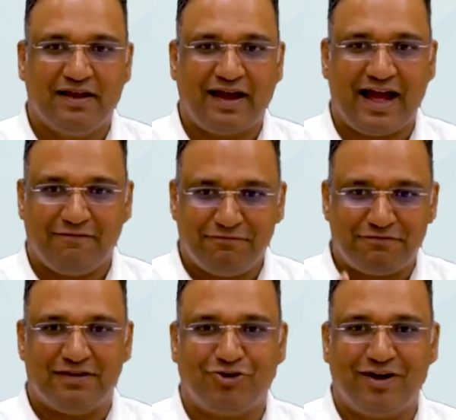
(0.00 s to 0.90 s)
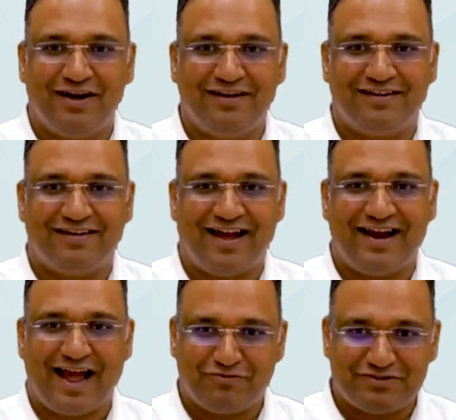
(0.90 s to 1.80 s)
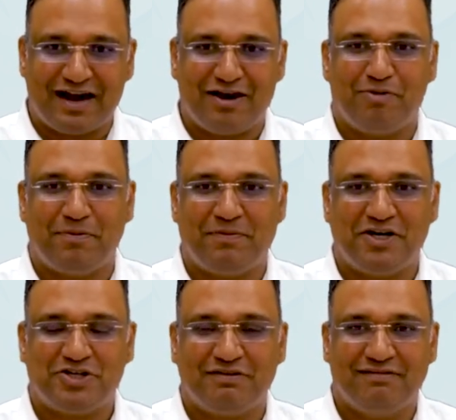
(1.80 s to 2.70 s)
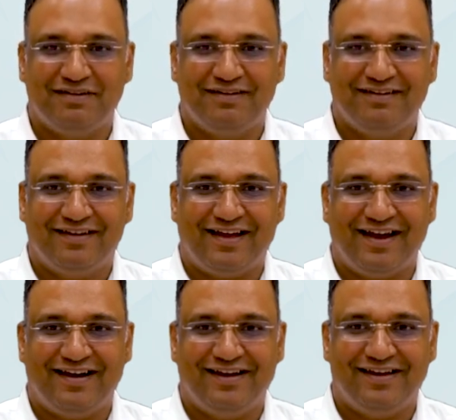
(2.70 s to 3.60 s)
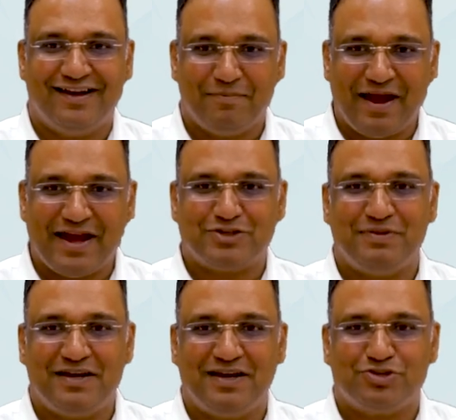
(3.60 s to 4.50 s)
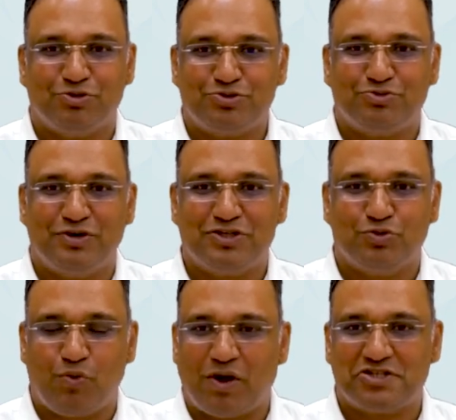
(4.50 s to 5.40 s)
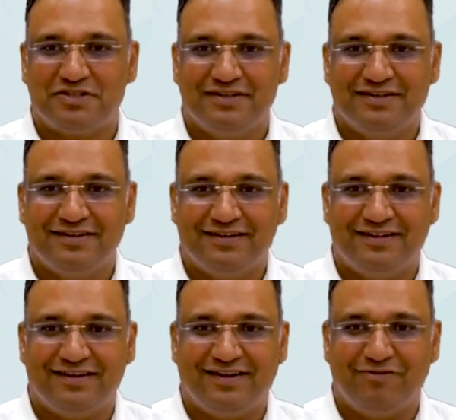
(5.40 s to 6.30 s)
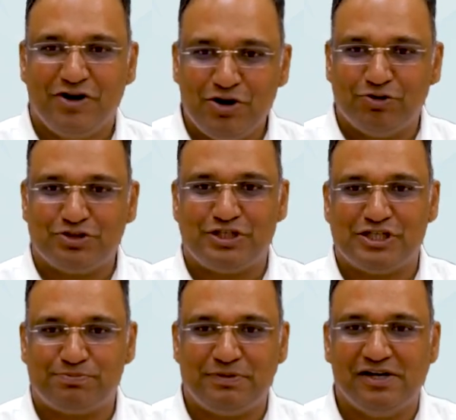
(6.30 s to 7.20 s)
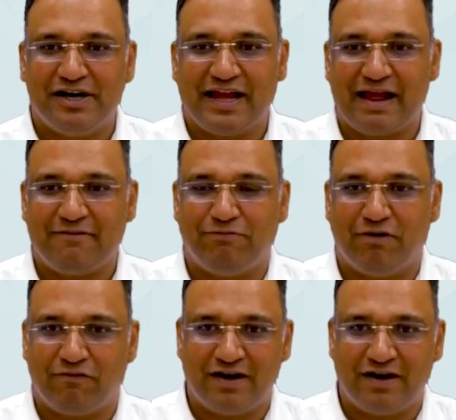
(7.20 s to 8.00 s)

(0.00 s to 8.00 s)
have joined and have started preparation. And uh, in my experience, those students who watched the videos in speed learning app for